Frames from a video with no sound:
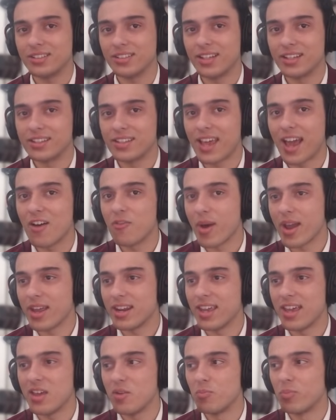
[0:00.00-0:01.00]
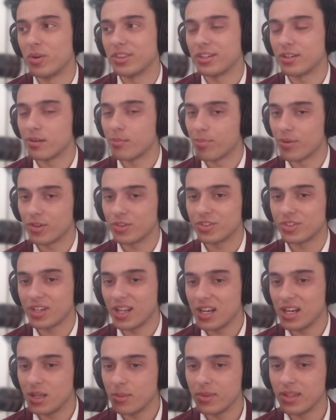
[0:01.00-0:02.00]
like they have my name but they're
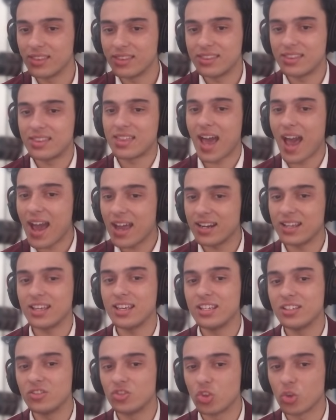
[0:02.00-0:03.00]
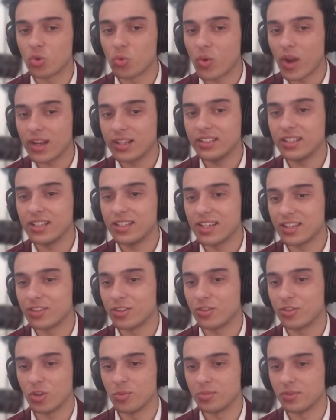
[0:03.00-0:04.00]
impersonating me, that is directly against
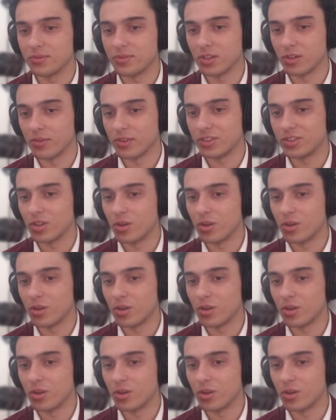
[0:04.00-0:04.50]
the terms of service.